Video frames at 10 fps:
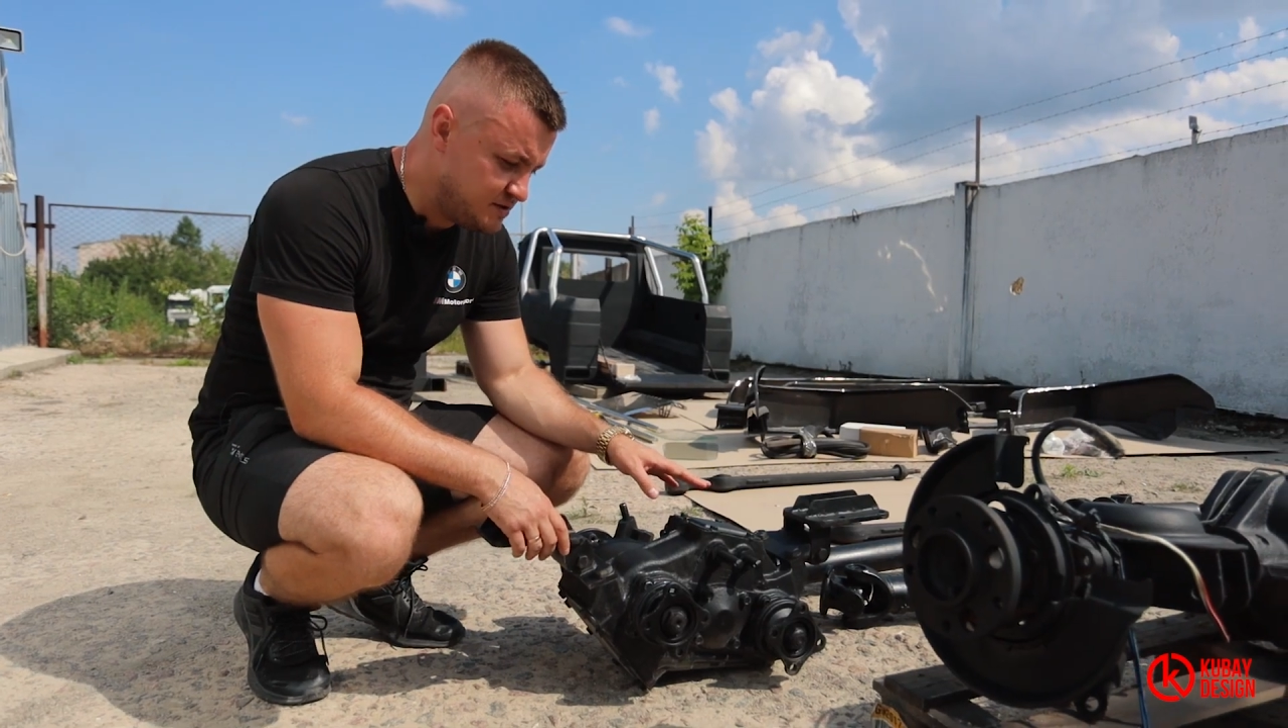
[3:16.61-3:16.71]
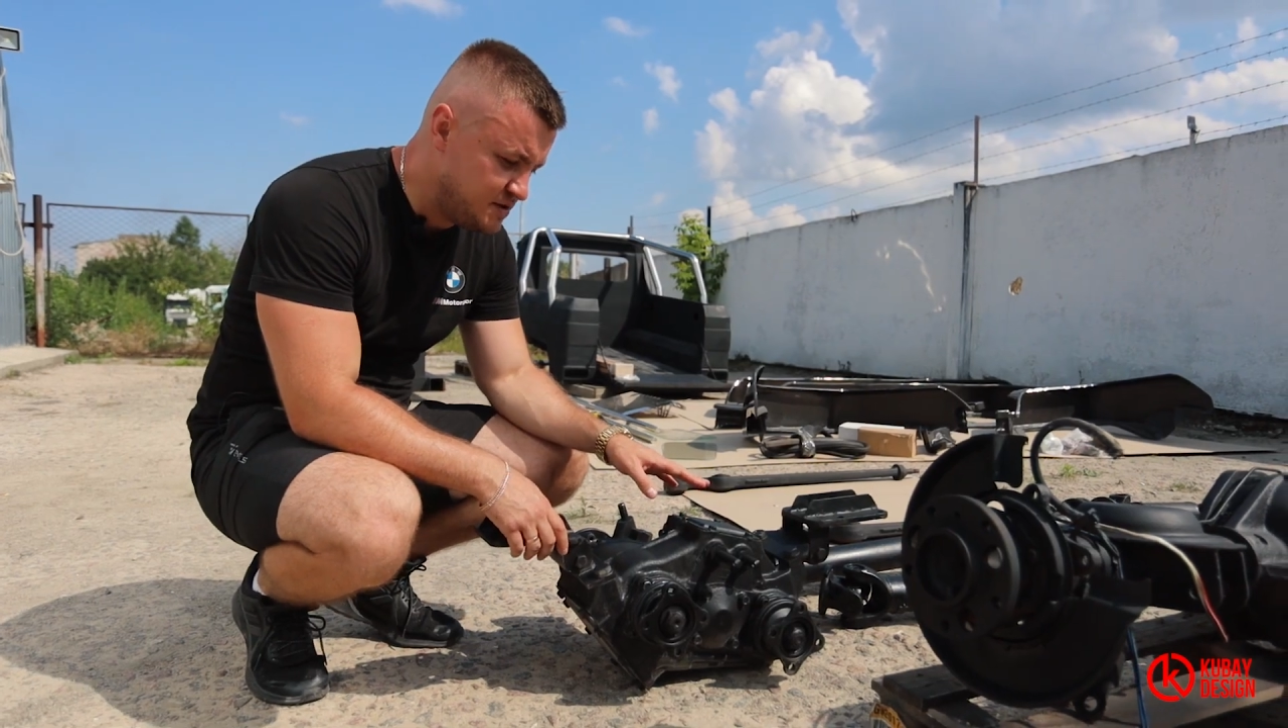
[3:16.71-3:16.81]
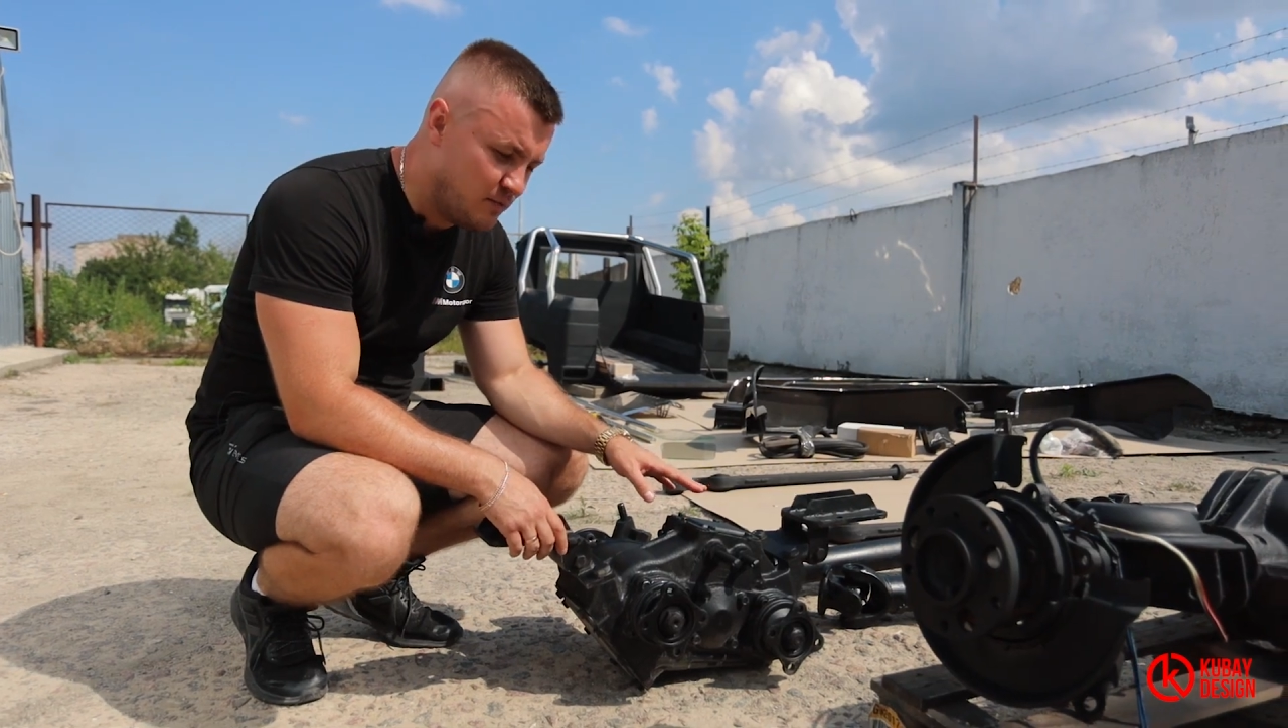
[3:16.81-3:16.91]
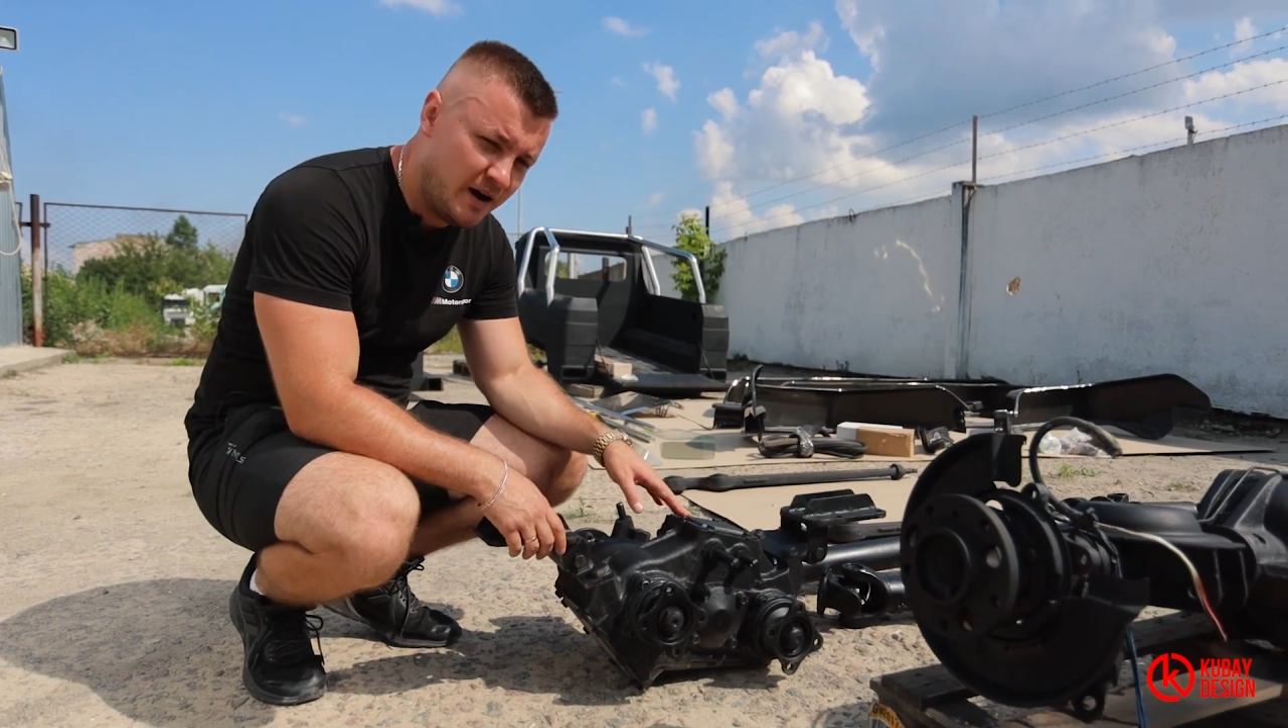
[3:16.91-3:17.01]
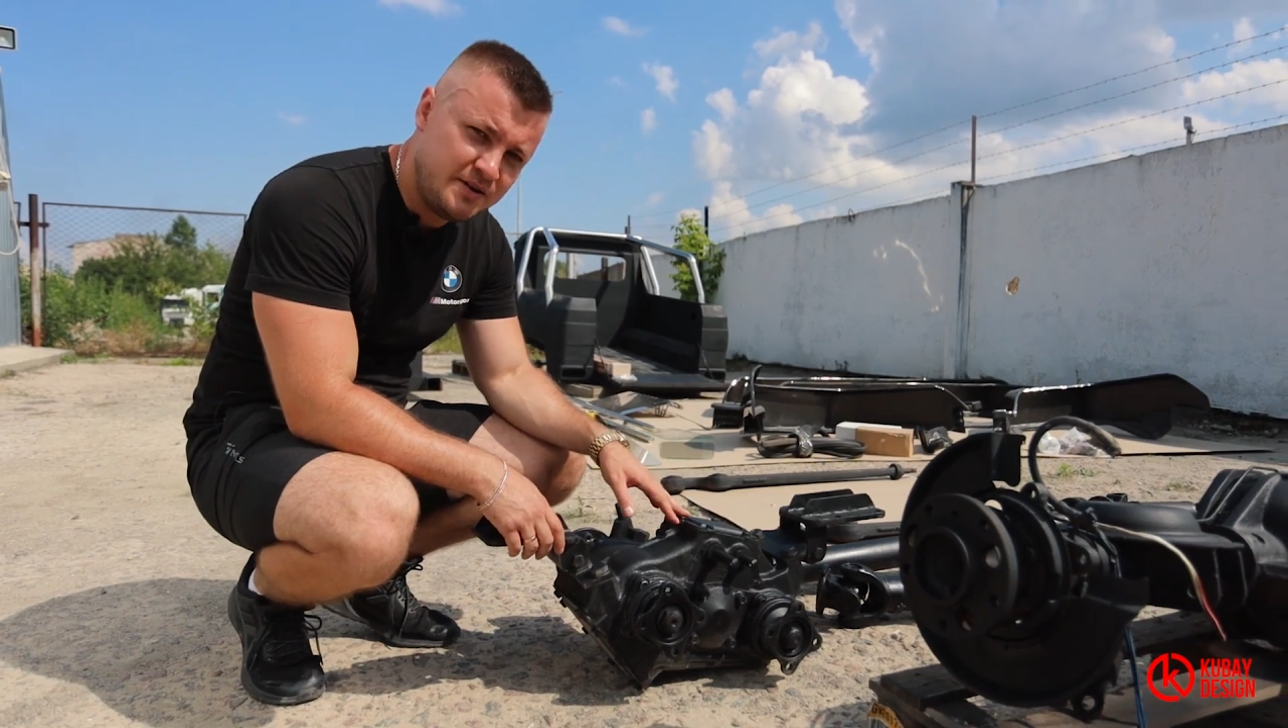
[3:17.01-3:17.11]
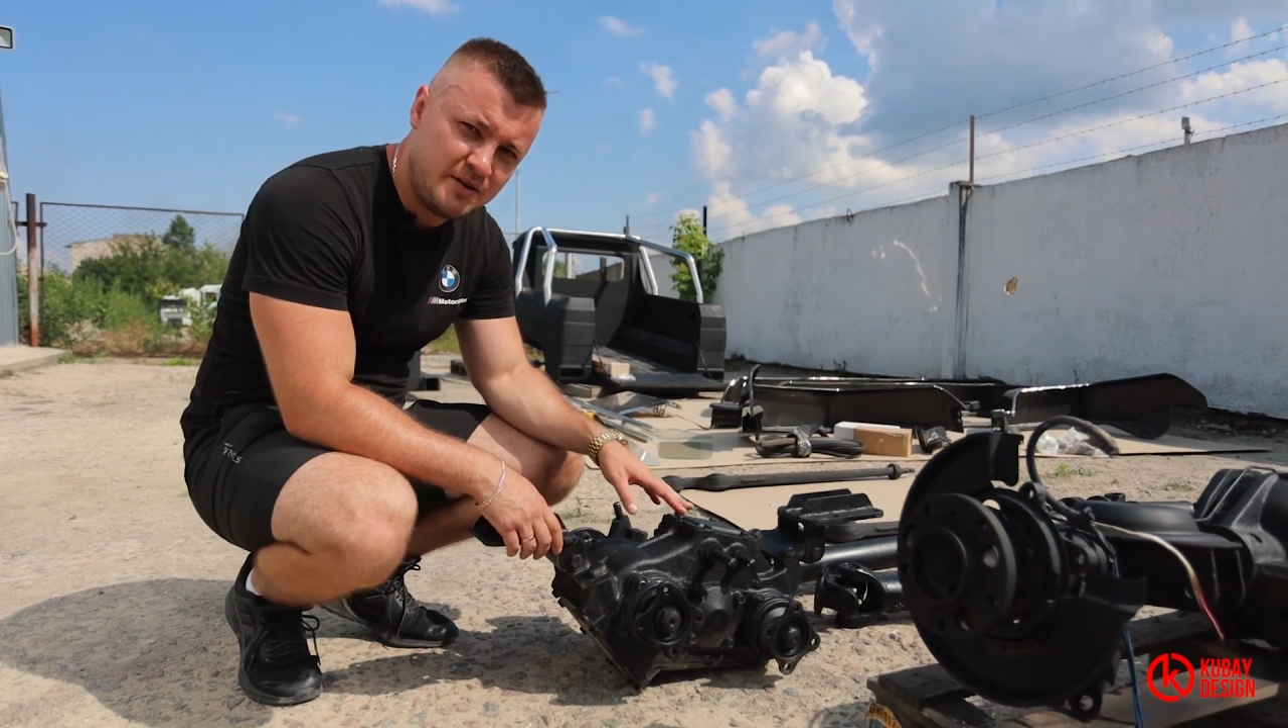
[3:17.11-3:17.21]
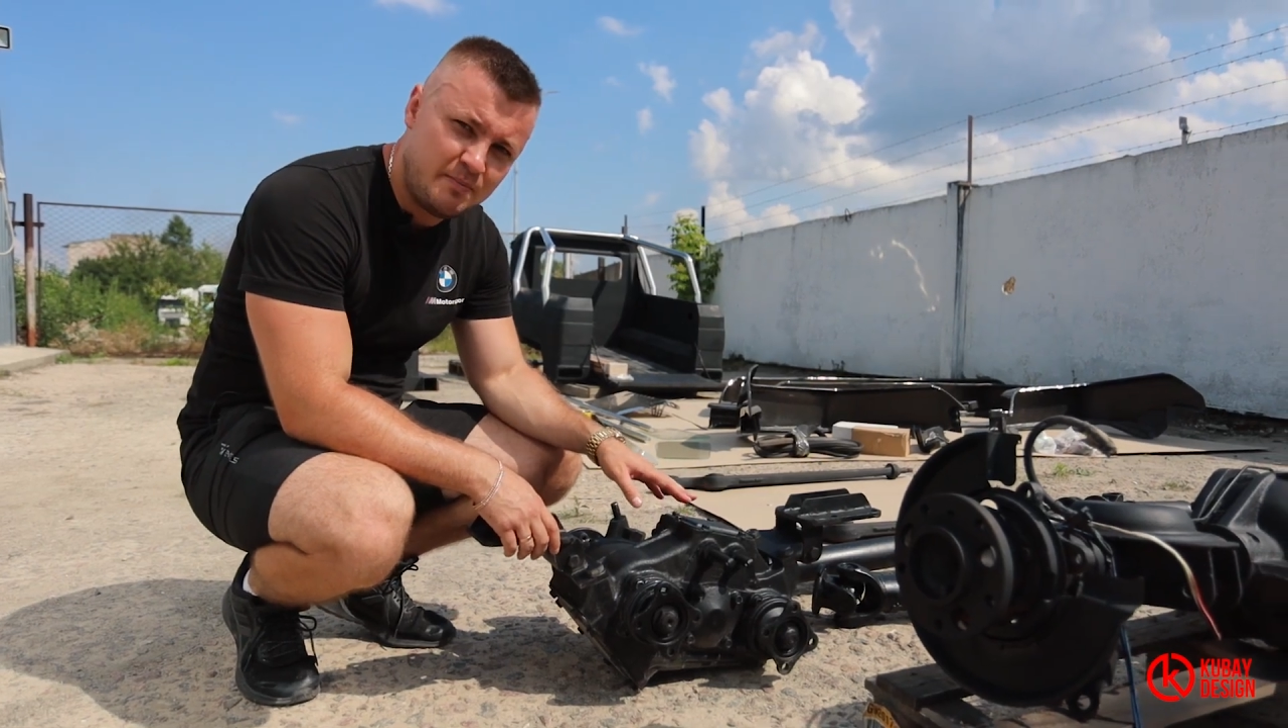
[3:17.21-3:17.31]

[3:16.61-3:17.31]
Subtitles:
divider